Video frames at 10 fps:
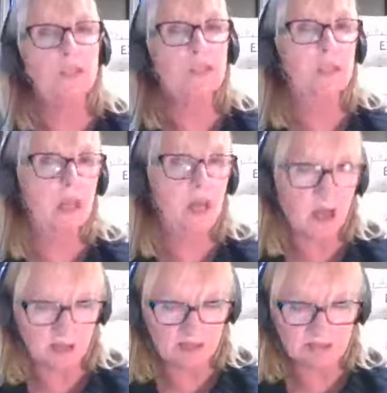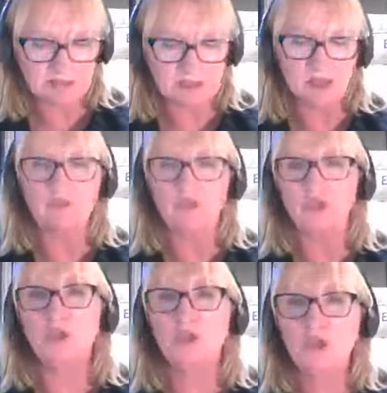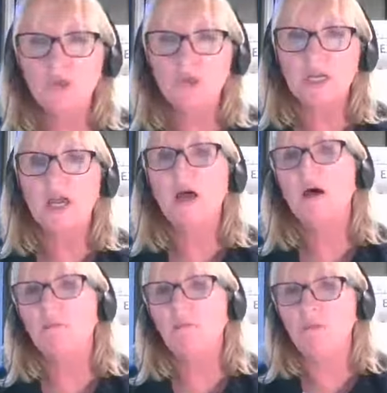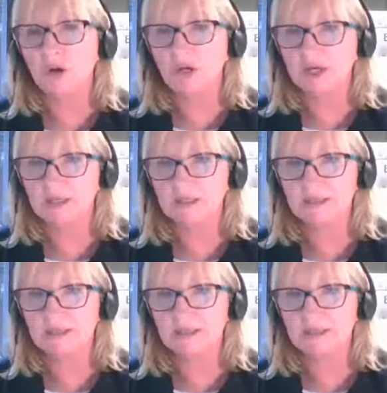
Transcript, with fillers: was the last of the Tudor monarchs.